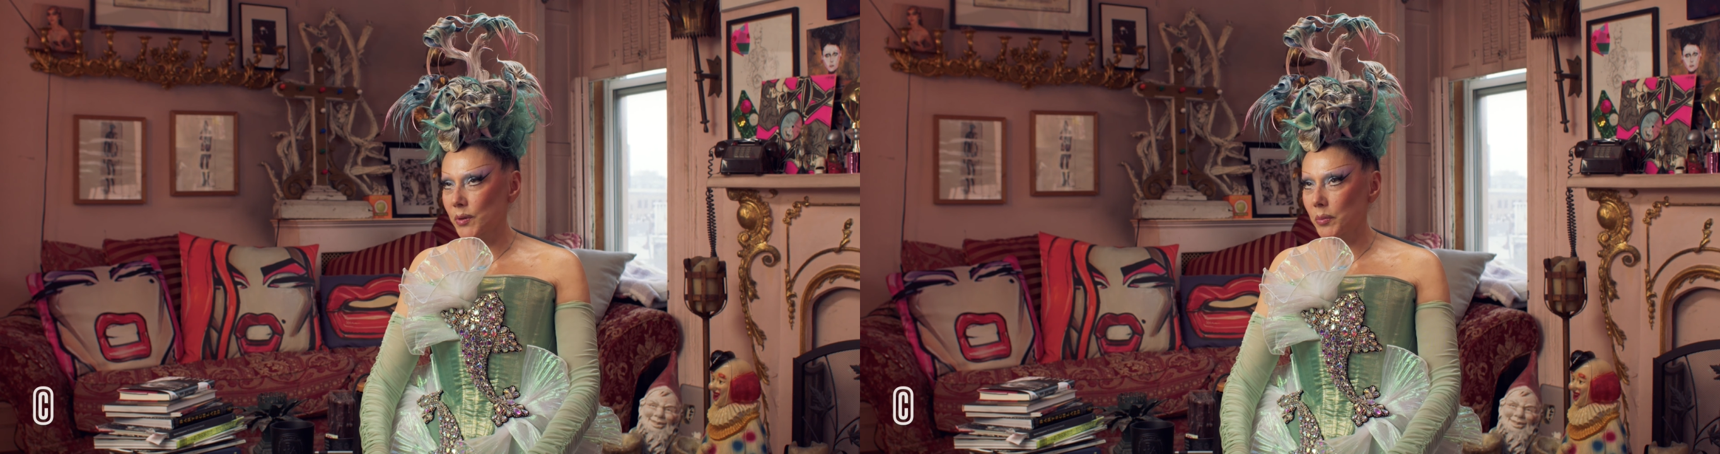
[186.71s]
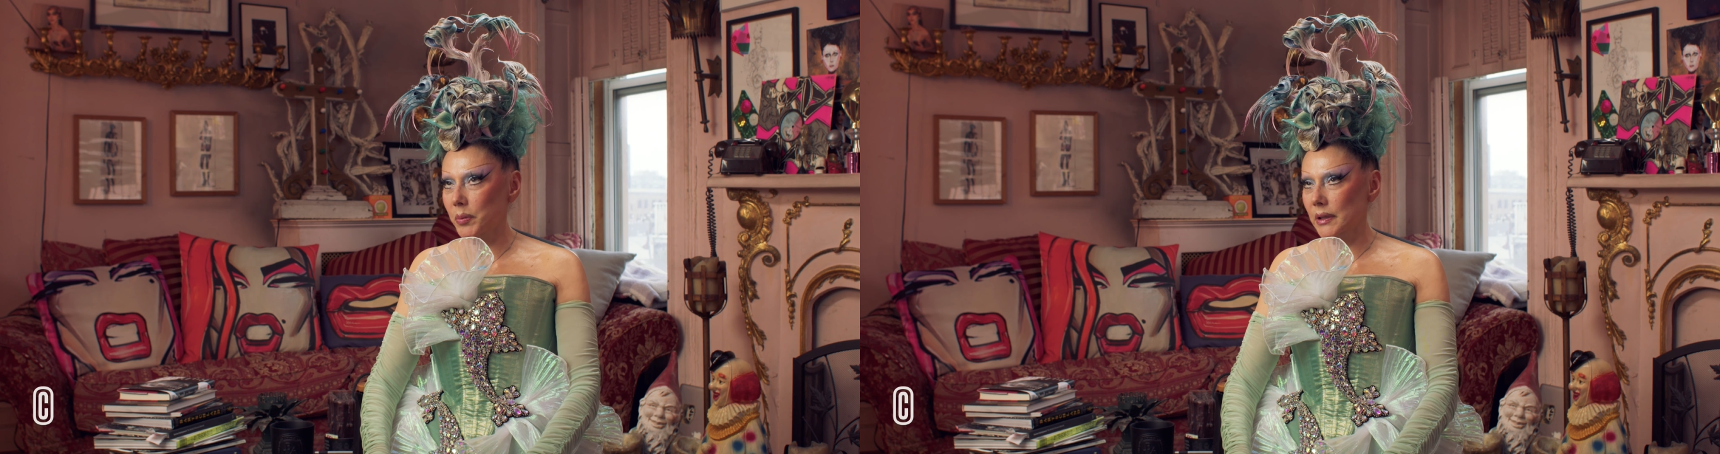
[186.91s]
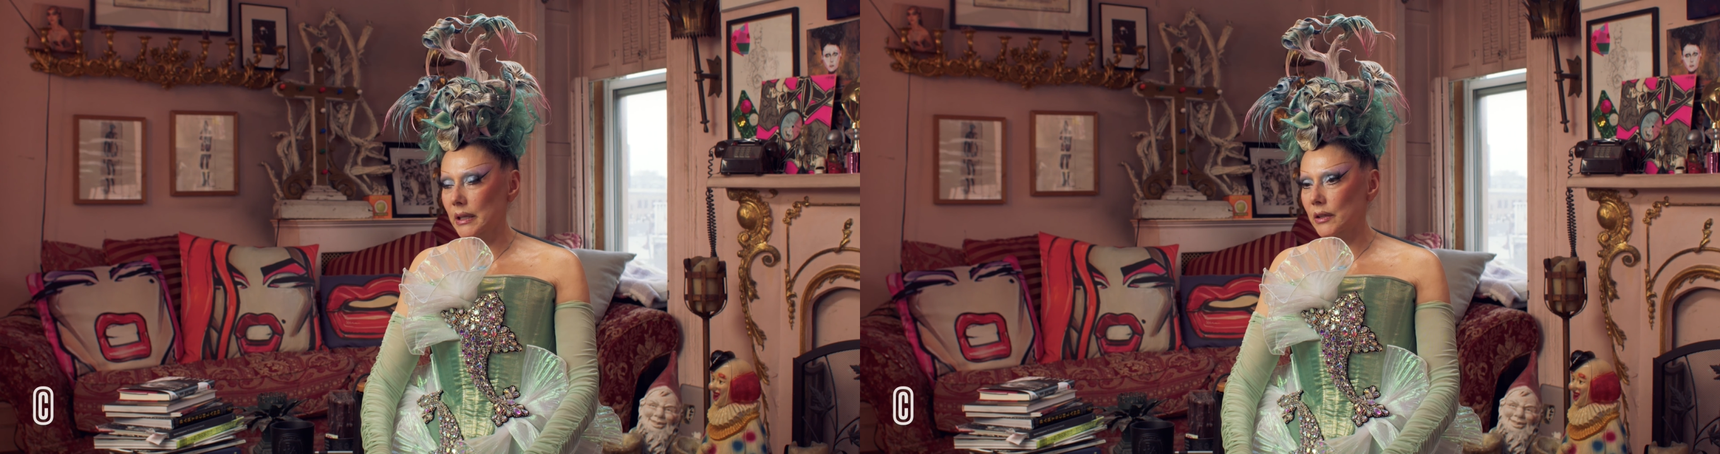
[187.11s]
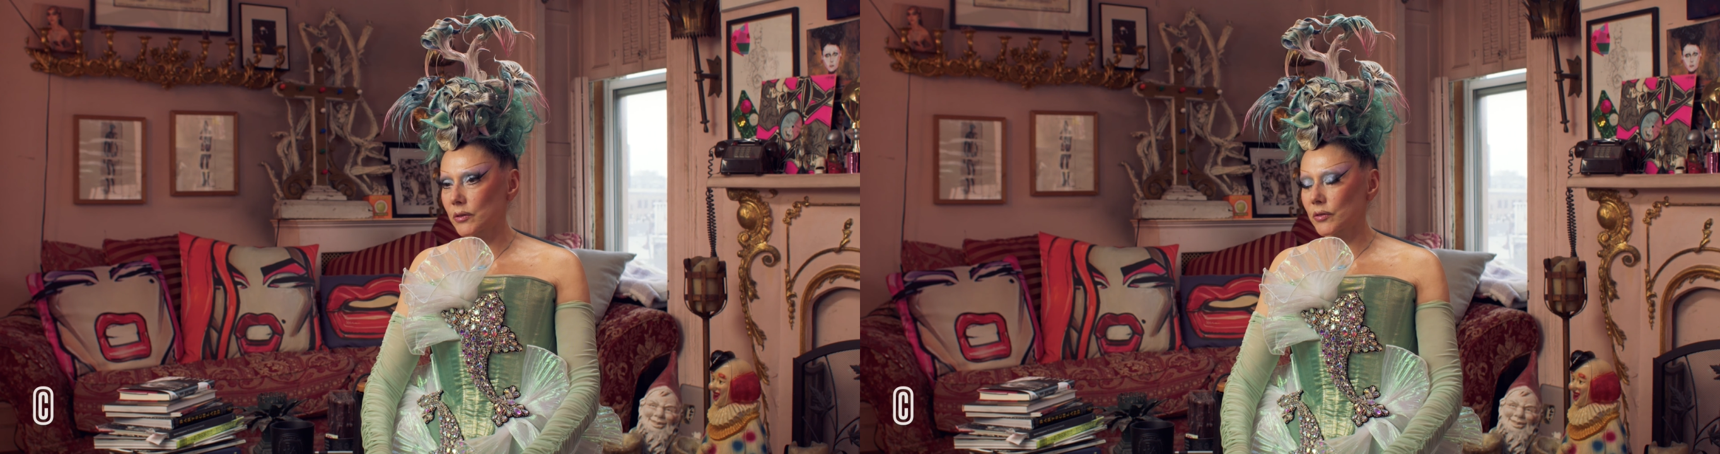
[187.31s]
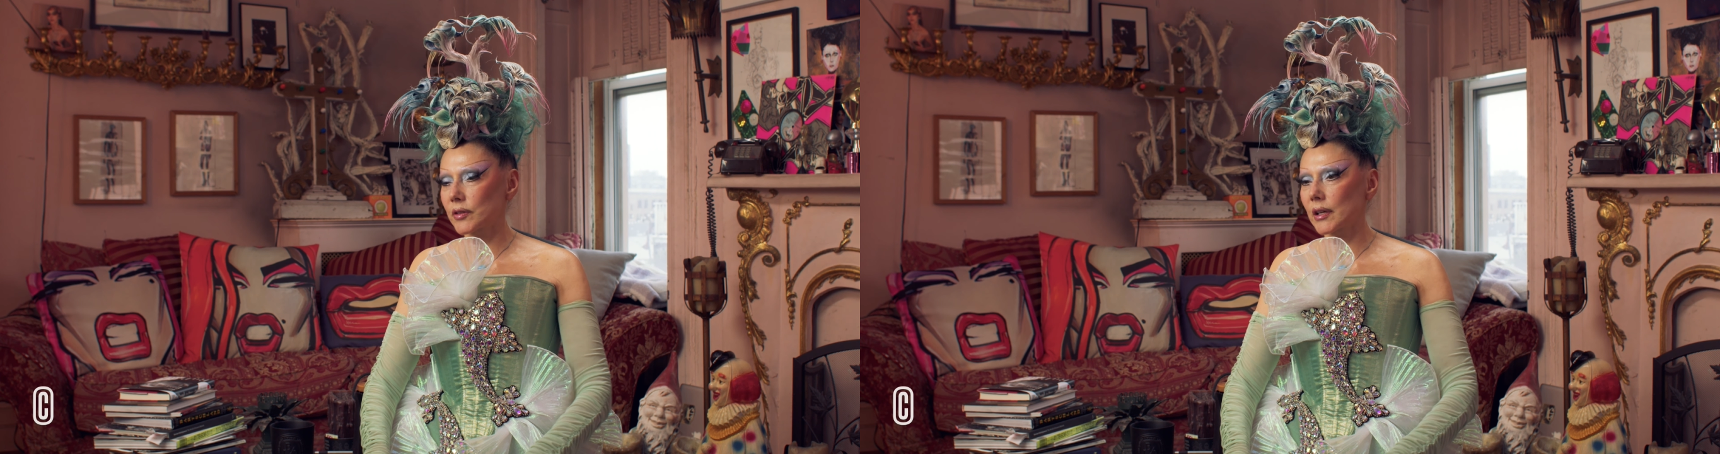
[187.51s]
probably
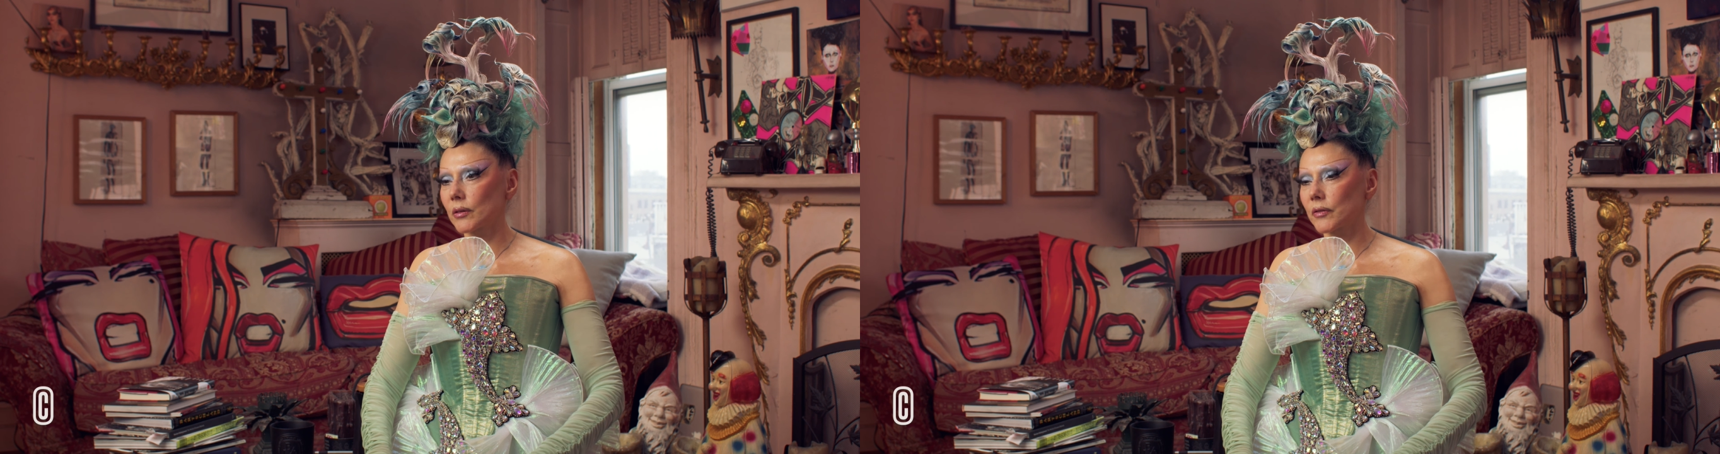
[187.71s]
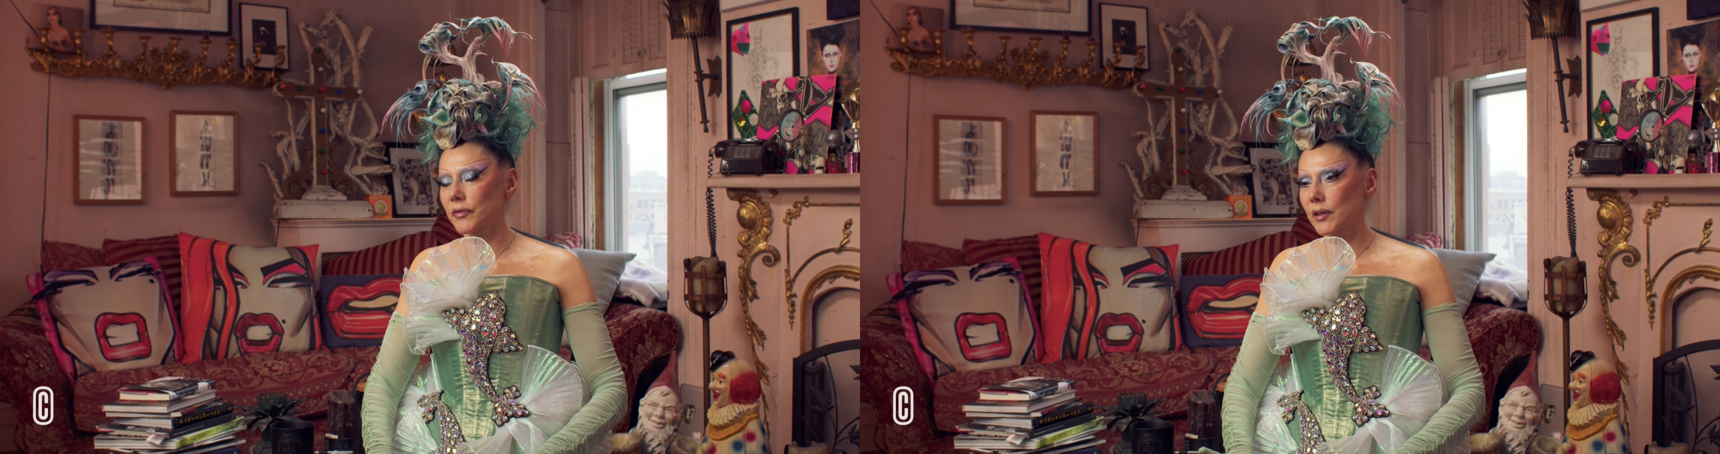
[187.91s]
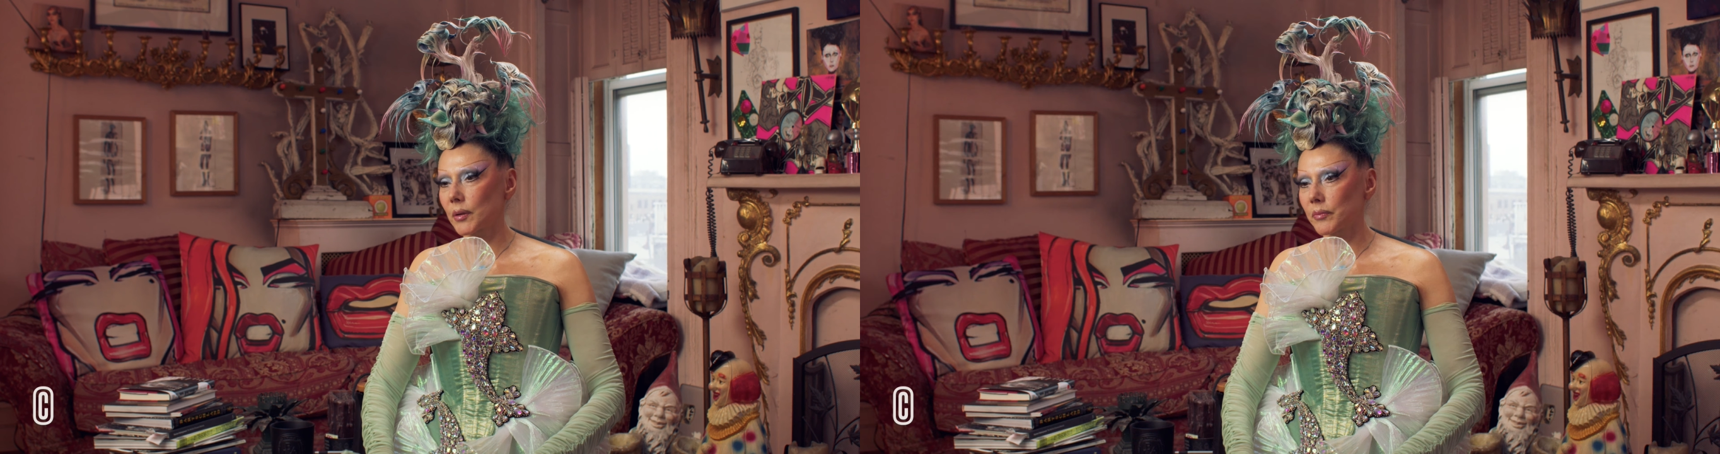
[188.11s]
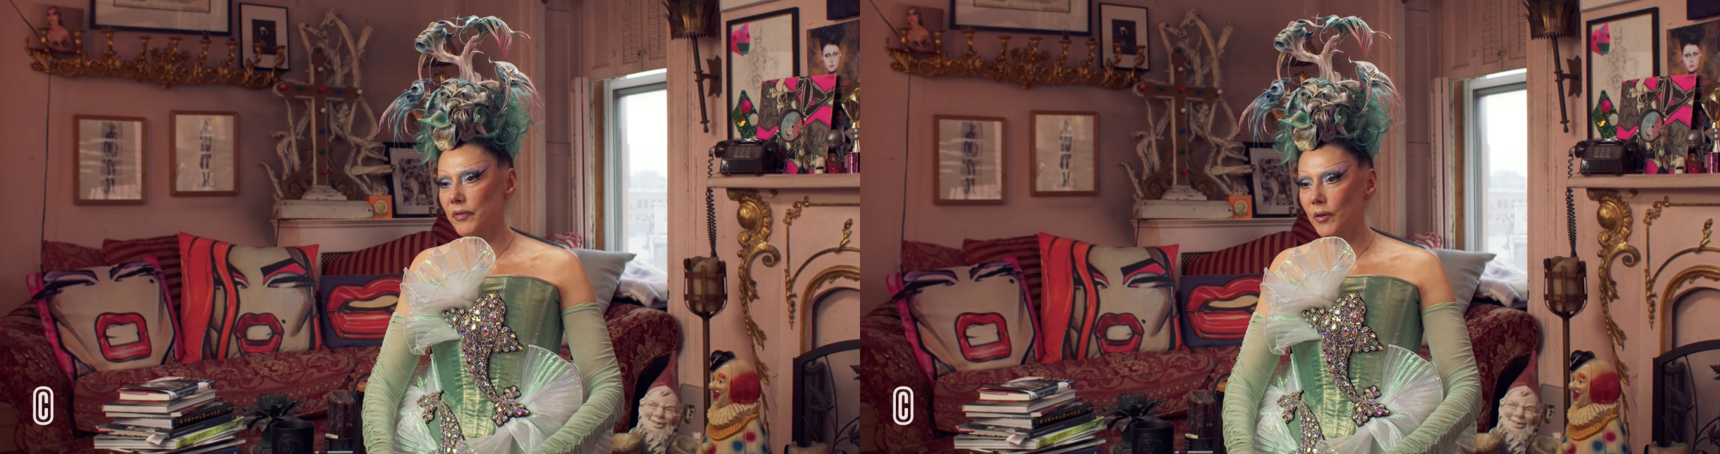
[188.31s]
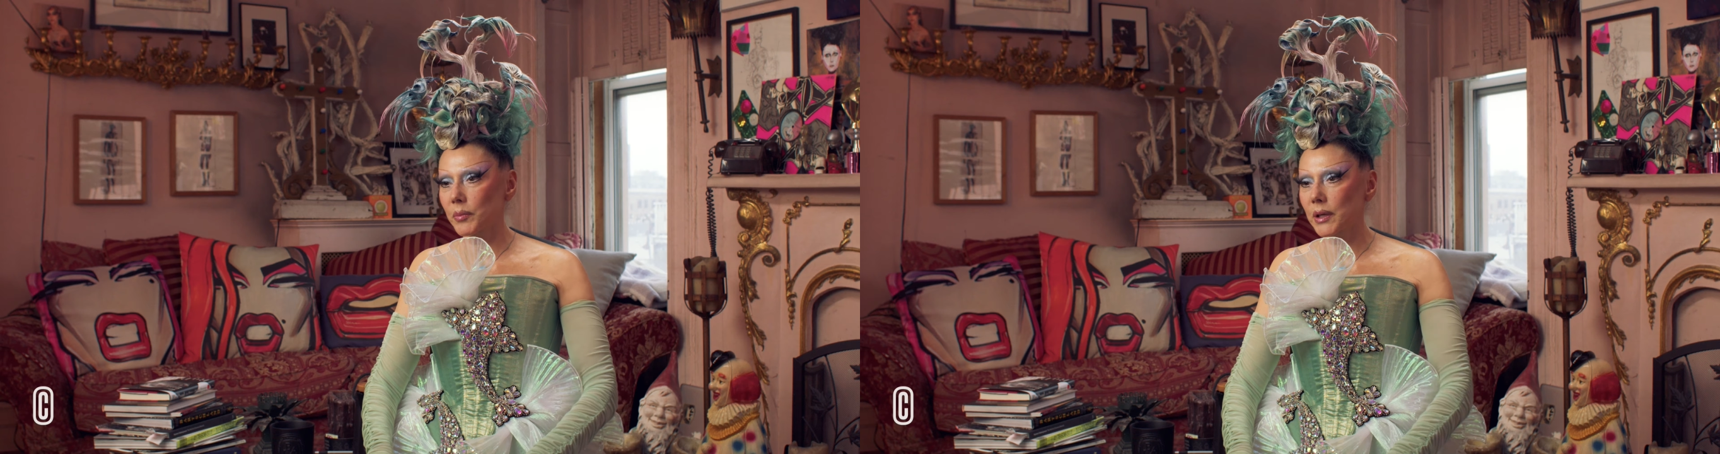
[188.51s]
eight or ten of them
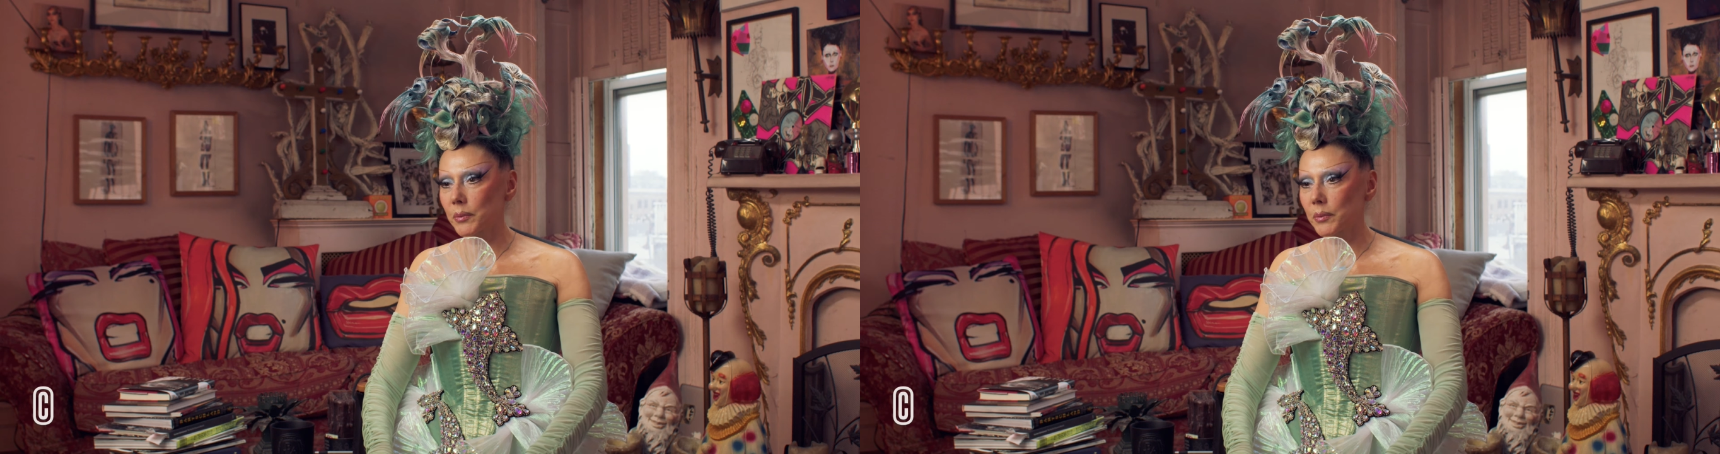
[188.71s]
from